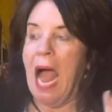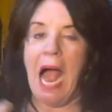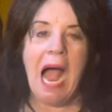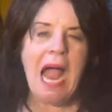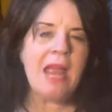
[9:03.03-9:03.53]

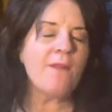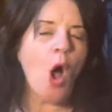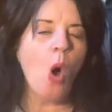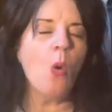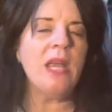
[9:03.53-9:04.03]
I've
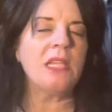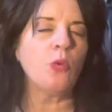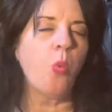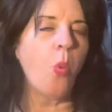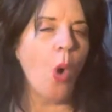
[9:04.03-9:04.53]
always
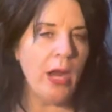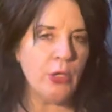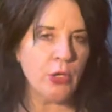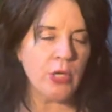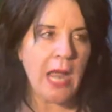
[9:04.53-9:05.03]

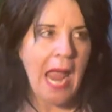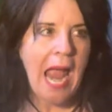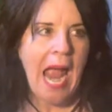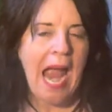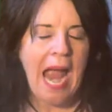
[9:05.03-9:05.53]
wondered
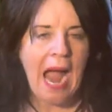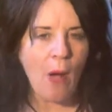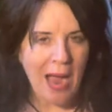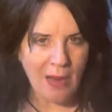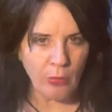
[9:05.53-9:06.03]
how
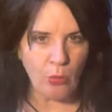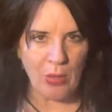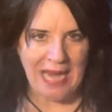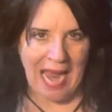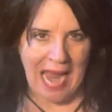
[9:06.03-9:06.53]
I would
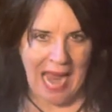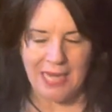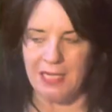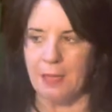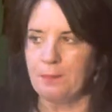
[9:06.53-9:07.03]

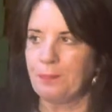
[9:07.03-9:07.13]
react